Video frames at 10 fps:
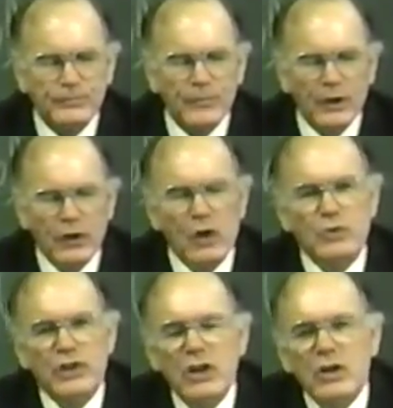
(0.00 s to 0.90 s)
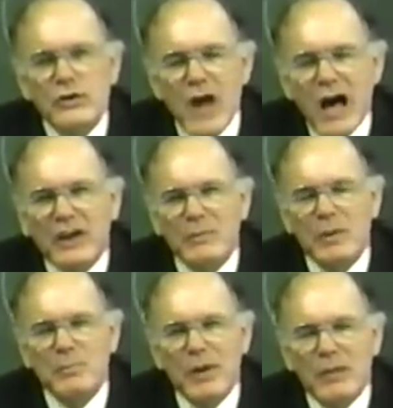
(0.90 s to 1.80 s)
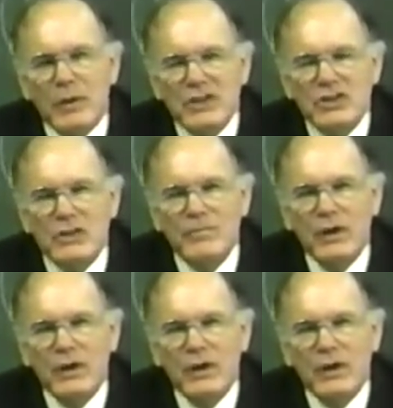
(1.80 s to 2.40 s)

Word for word: there was a little document published